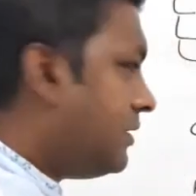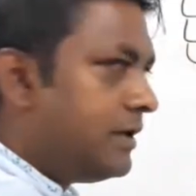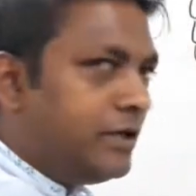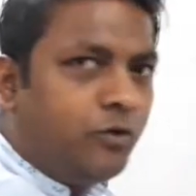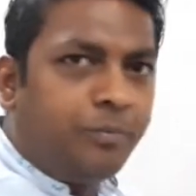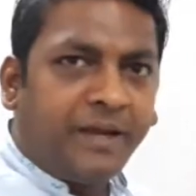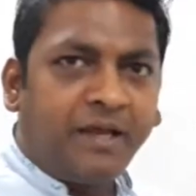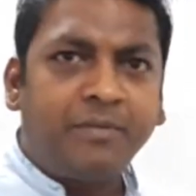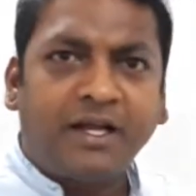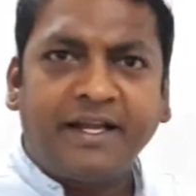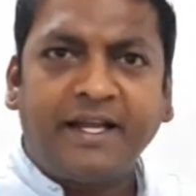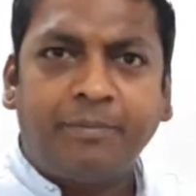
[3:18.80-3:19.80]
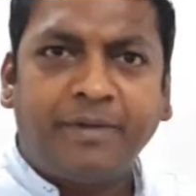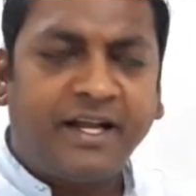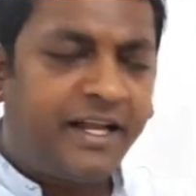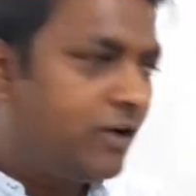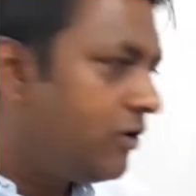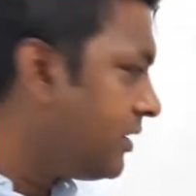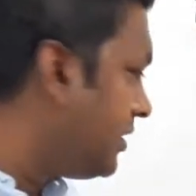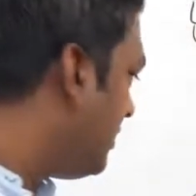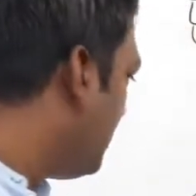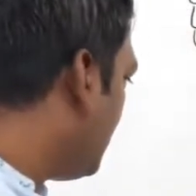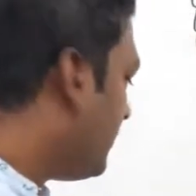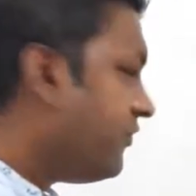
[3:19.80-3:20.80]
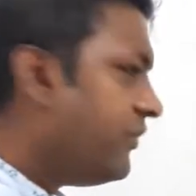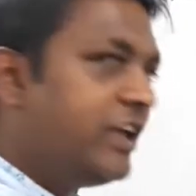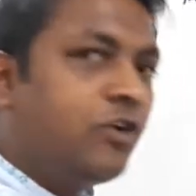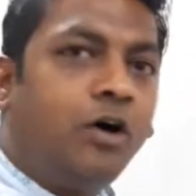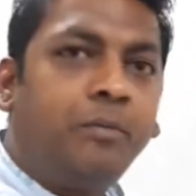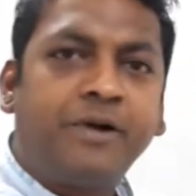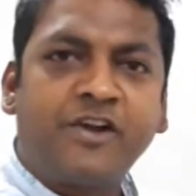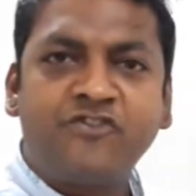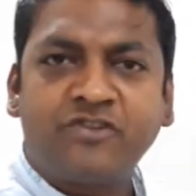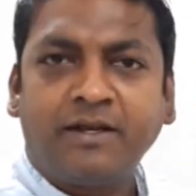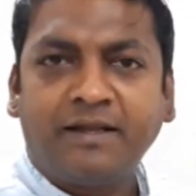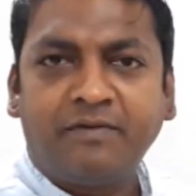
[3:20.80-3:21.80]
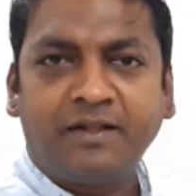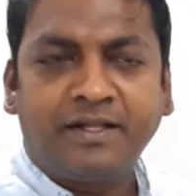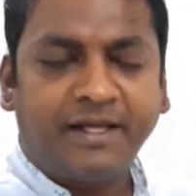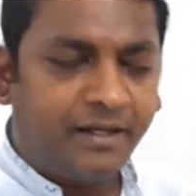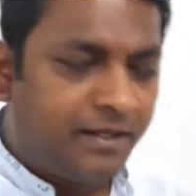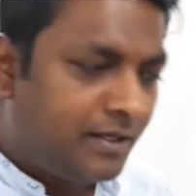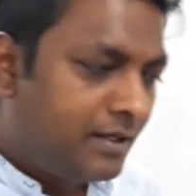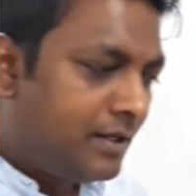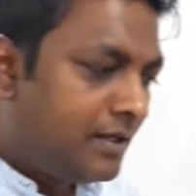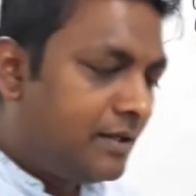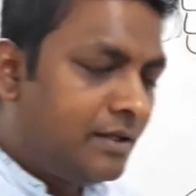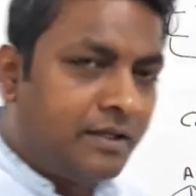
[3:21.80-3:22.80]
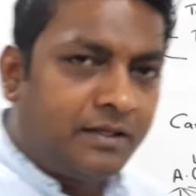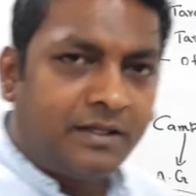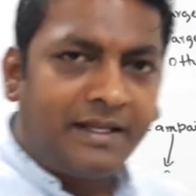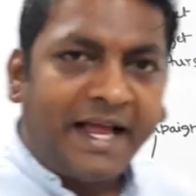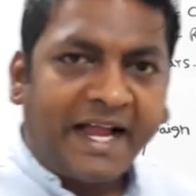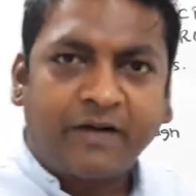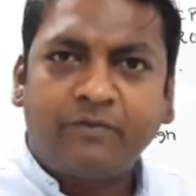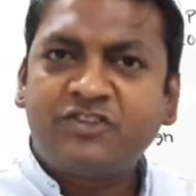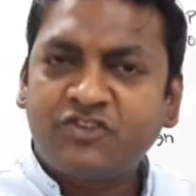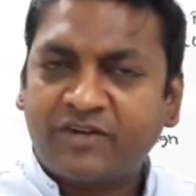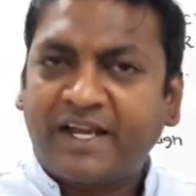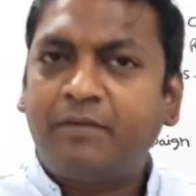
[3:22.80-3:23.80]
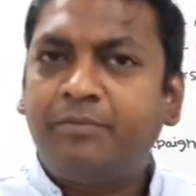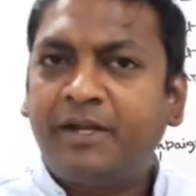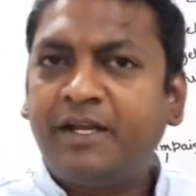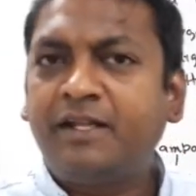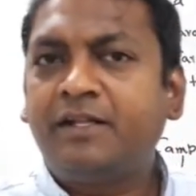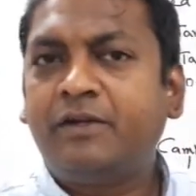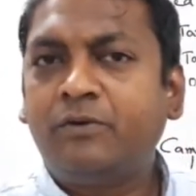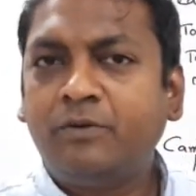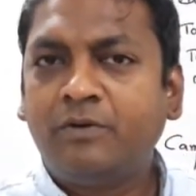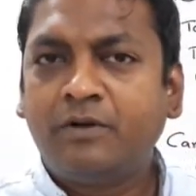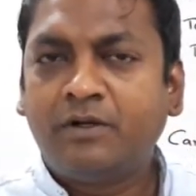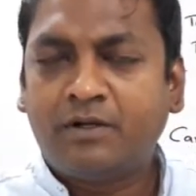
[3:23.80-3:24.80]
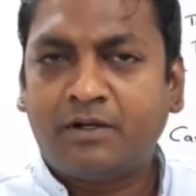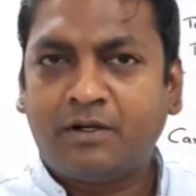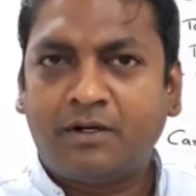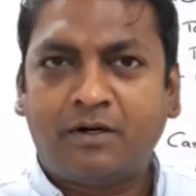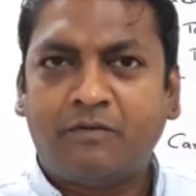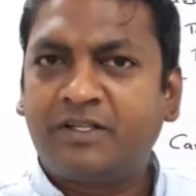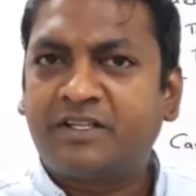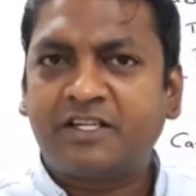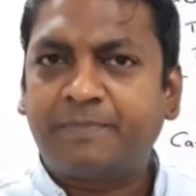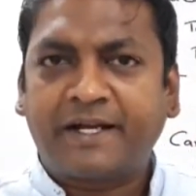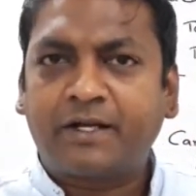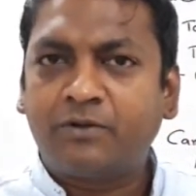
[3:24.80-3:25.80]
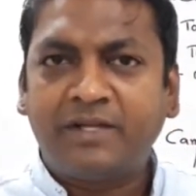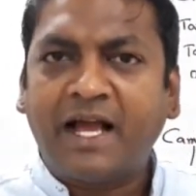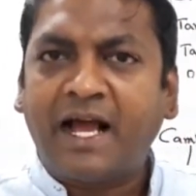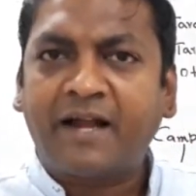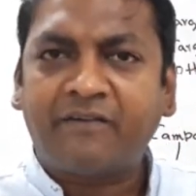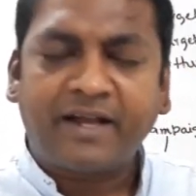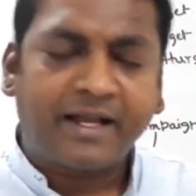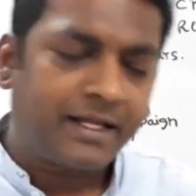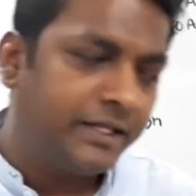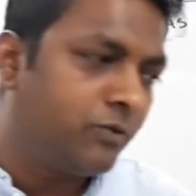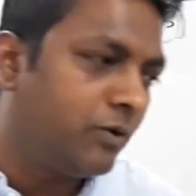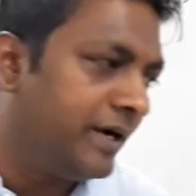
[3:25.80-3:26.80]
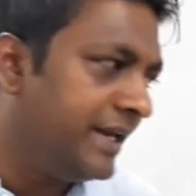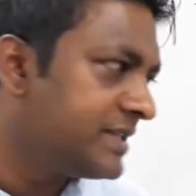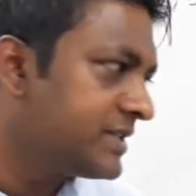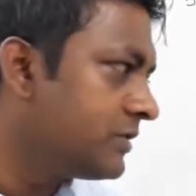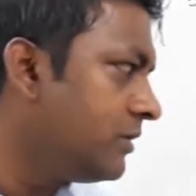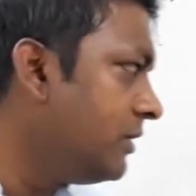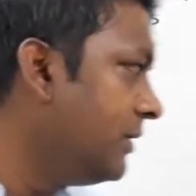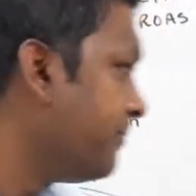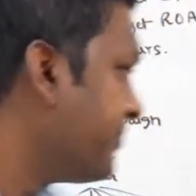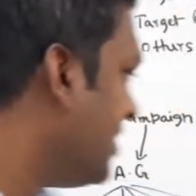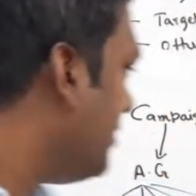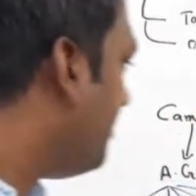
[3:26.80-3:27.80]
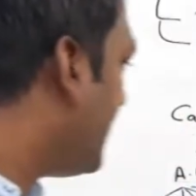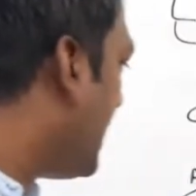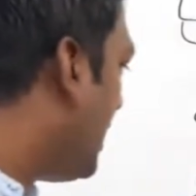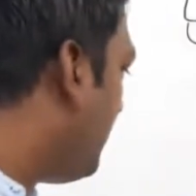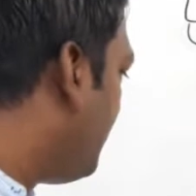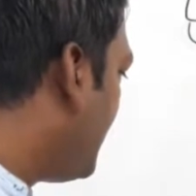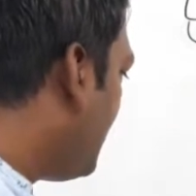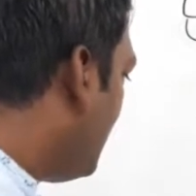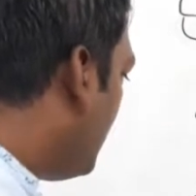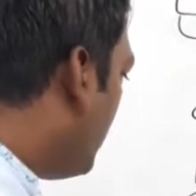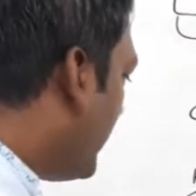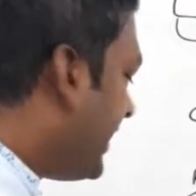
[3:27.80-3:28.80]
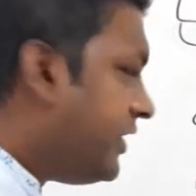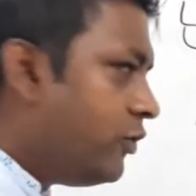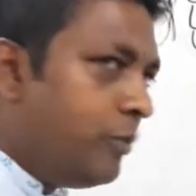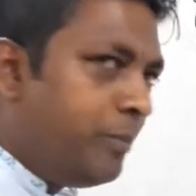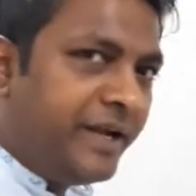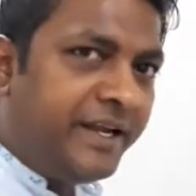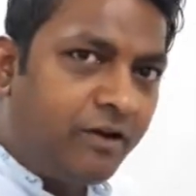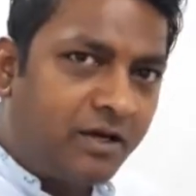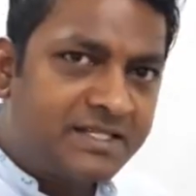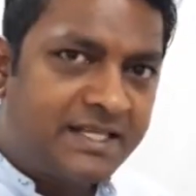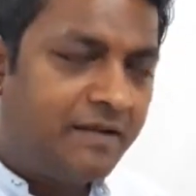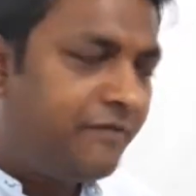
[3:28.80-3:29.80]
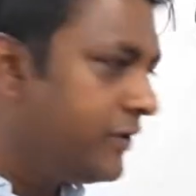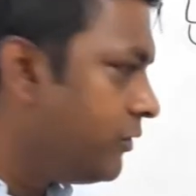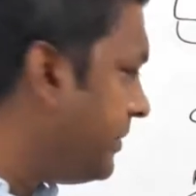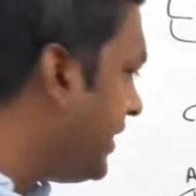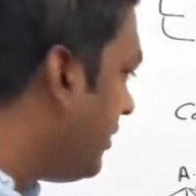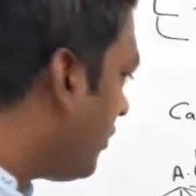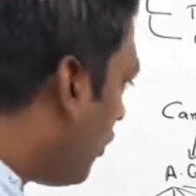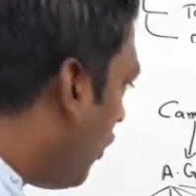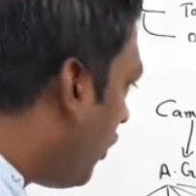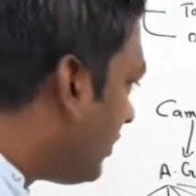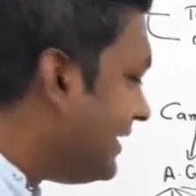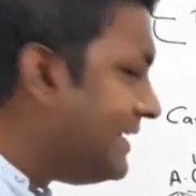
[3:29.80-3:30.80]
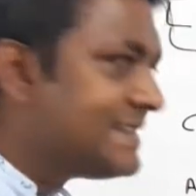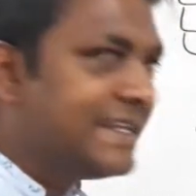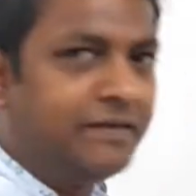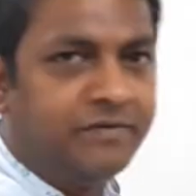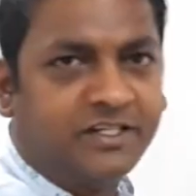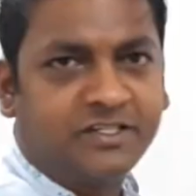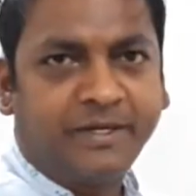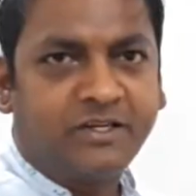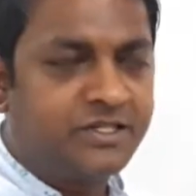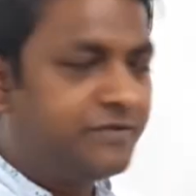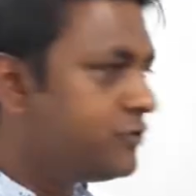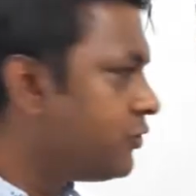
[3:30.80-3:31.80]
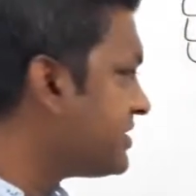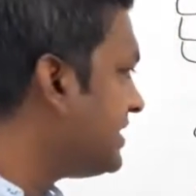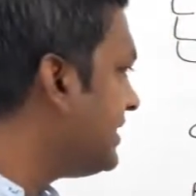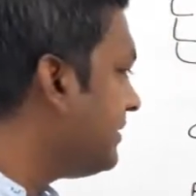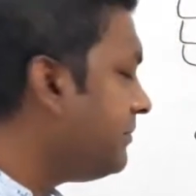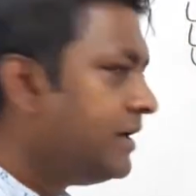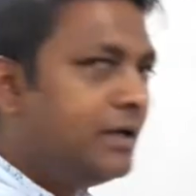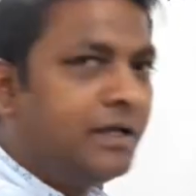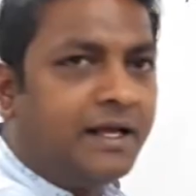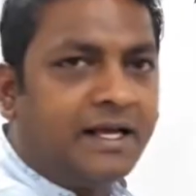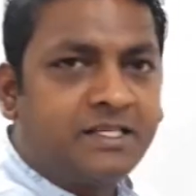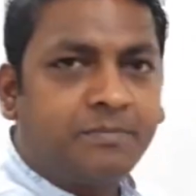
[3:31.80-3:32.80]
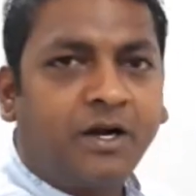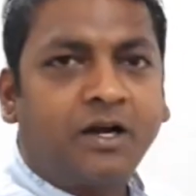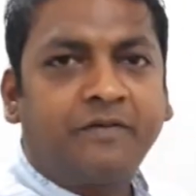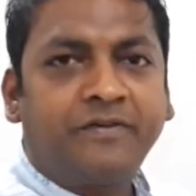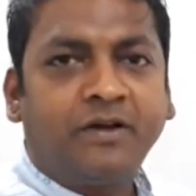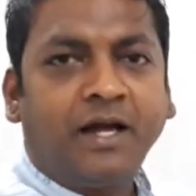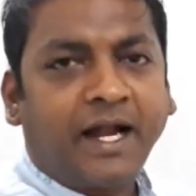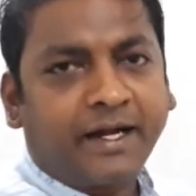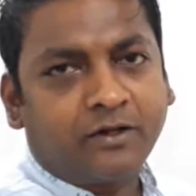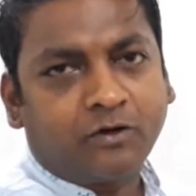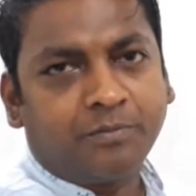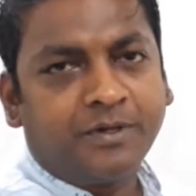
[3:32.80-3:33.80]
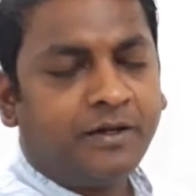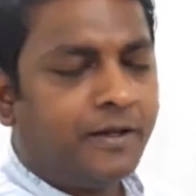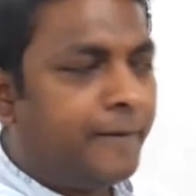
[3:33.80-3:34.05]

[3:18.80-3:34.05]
you pay money depending on the competition level there, the ad which is right beneath you with respect to the ad rank and the query score. But however, when you bid yourself, you bid on all these keywords because you've chosen them as a part of your ad group.